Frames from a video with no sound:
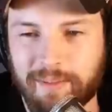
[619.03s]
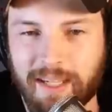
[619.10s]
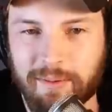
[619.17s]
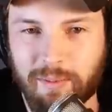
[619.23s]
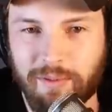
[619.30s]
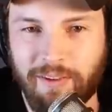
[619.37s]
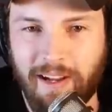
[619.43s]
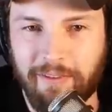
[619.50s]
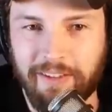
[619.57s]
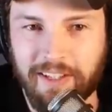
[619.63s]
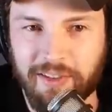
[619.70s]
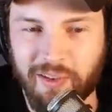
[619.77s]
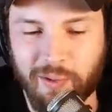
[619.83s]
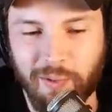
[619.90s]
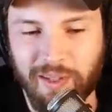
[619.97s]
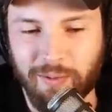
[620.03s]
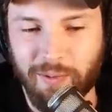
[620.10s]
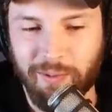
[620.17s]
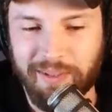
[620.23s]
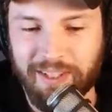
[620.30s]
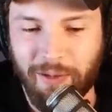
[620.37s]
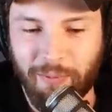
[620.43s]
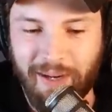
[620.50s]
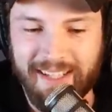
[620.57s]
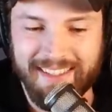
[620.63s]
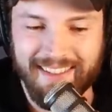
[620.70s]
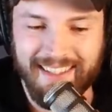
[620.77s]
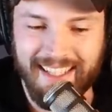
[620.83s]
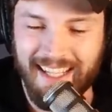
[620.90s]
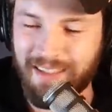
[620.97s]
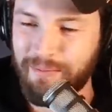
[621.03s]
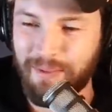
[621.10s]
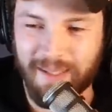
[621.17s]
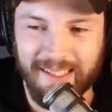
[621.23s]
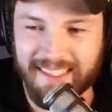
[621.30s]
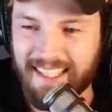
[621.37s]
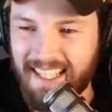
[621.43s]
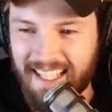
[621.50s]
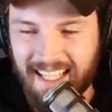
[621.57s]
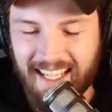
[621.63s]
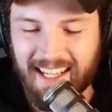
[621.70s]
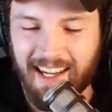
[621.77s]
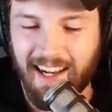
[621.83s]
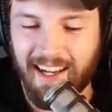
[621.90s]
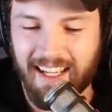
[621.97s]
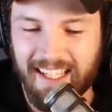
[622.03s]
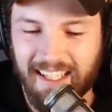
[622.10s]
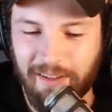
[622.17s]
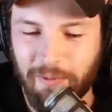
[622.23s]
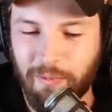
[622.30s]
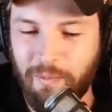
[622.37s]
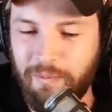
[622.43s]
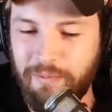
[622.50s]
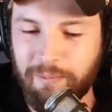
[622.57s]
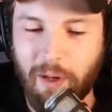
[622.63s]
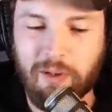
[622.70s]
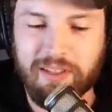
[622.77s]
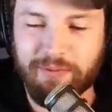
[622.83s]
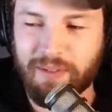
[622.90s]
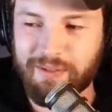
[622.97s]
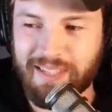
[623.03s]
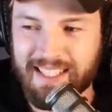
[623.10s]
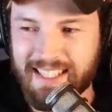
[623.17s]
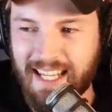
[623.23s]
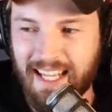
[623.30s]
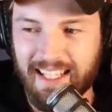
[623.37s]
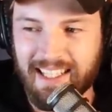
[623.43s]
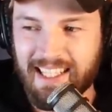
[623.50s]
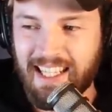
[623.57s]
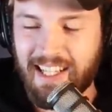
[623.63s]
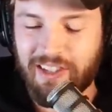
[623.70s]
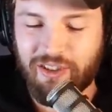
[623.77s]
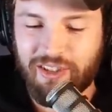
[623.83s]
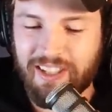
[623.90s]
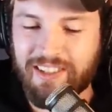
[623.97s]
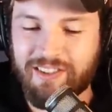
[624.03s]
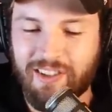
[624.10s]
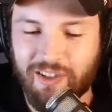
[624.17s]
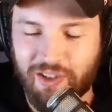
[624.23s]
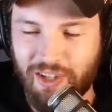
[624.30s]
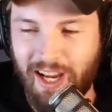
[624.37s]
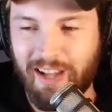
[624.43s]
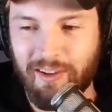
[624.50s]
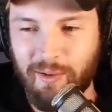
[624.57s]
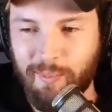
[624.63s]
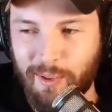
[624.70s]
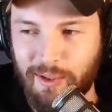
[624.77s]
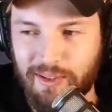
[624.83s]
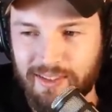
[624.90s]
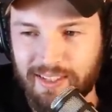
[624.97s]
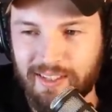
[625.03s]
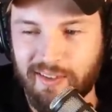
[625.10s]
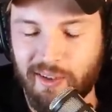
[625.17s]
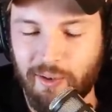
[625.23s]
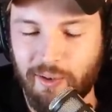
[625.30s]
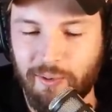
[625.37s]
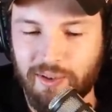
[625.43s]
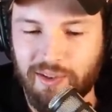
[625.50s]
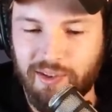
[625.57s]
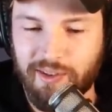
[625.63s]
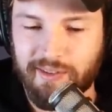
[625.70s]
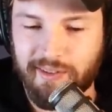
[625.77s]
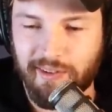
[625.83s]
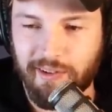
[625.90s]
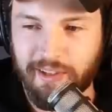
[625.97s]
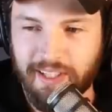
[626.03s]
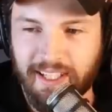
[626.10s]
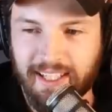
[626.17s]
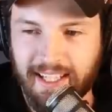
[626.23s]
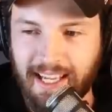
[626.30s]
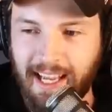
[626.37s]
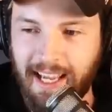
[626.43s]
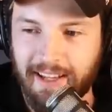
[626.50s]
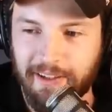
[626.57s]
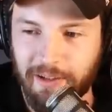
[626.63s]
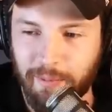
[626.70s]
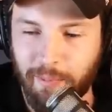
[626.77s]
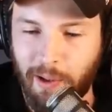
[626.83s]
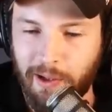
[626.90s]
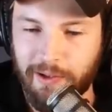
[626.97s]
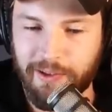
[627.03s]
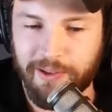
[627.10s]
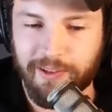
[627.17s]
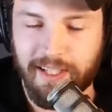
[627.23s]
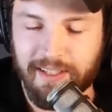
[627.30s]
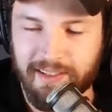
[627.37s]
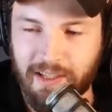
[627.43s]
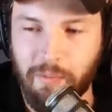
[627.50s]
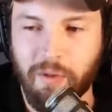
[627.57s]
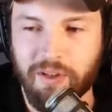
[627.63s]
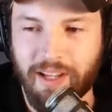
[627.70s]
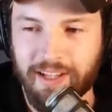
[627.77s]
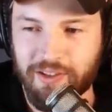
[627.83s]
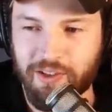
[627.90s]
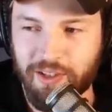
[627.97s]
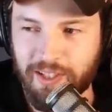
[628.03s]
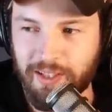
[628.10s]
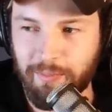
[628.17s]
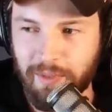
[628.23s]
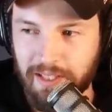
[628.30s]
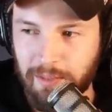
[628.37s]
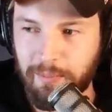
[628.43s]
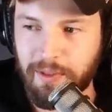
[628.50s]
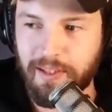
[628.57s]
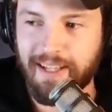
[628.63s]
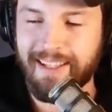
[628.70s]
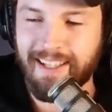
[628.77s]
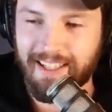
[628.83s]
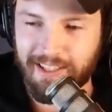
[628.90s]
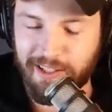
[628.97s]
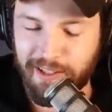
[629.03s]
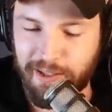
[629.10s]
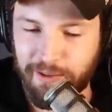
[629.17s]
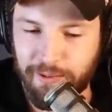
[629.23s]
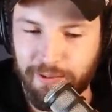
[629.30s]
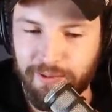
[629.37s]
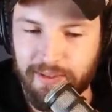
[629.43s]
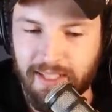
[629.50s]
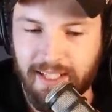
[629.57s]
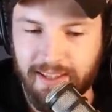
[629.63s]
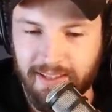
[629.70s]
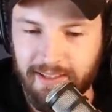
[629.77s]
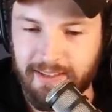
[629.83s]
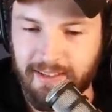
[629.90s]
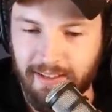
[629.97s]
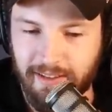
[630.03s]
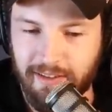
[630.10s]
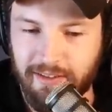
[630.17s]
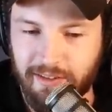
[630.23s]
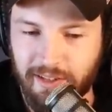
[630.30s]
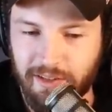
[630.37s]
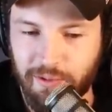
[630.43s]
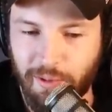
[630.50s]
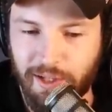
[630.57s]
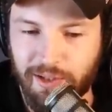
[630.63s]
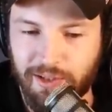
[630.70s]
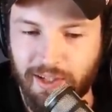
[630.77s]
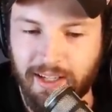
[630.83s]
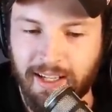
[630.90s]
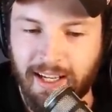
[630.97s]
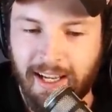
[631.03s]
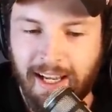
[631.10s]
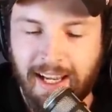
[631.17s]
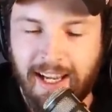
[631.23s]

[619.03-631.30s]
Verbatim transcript: sometimes we have an issue with where we don't wait till the end, but, uh, most of what we said, she is a shallow person who is just looking at her partner as someone that she can manipulate and use in this situation.